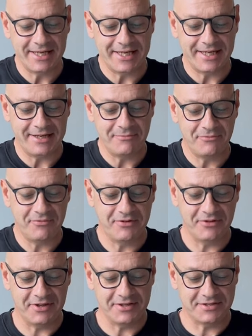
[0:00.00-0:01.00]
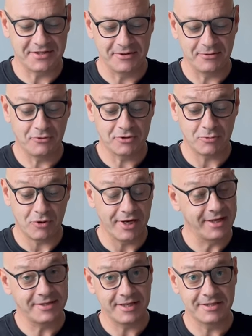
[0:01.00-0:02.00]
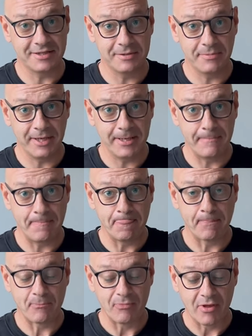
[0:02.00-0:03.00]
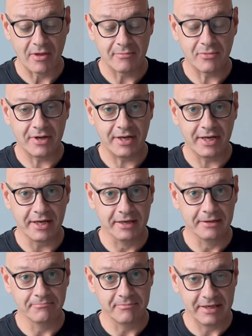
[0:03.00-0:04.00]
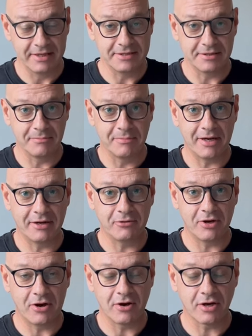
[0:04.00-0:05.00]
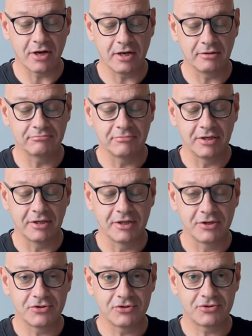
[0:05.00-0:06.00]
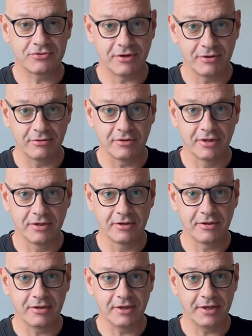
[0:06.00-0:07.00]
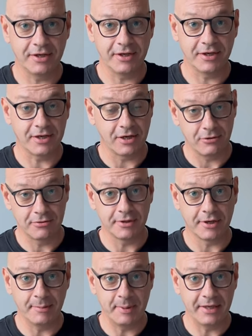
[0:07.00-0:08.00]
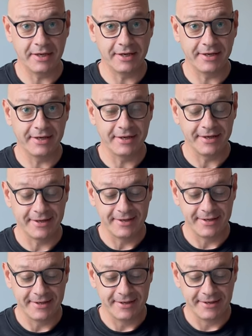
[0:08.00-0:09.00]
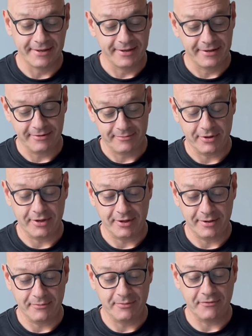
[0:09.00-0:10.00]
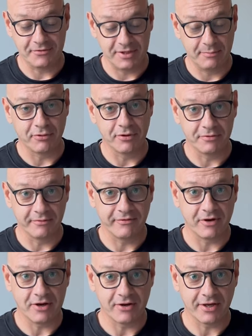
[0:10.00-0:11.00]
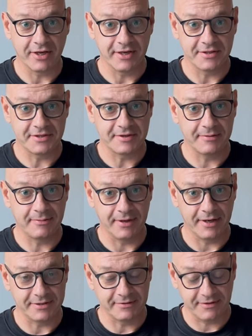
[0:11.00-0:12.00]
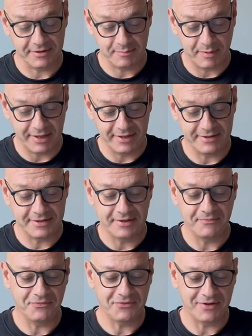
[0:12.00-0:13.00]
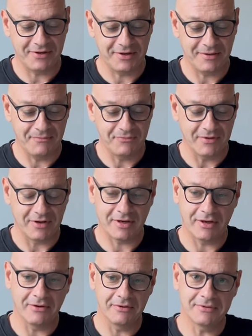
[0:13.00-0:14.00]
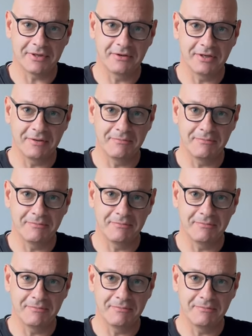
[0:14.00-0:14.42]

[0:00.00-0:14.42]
um, this was what I intended to be my Indian Pale Lager stroke uh, cold IPA. Um, obviously brewed with lager yeast, but as I've explained, um, totally